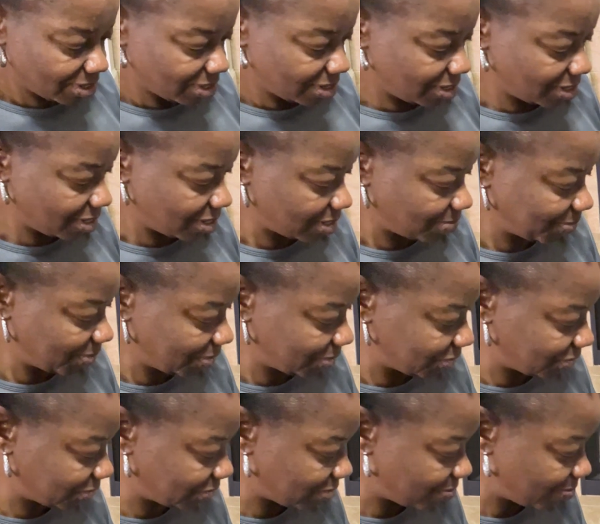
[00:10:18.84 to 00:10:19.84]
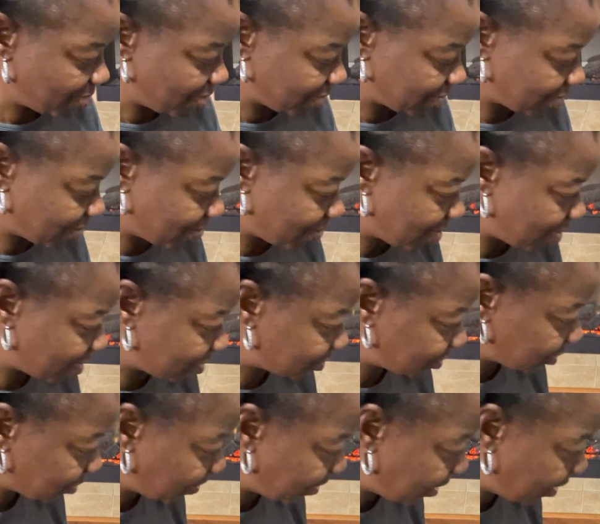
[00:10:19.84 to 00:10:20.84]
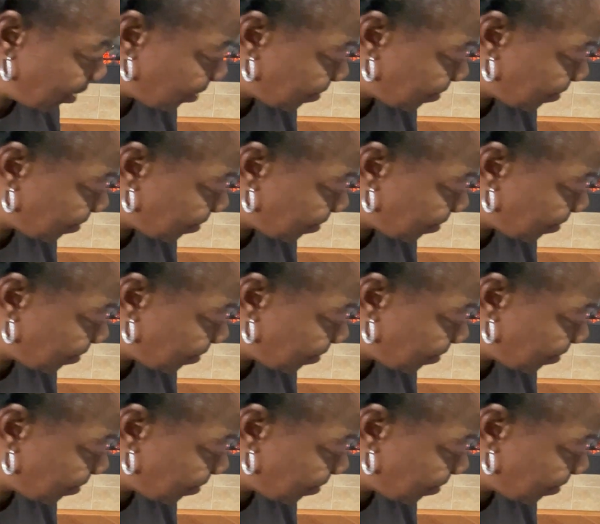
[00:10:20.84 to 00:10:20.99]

we're gonna do the Mardi Gras sweet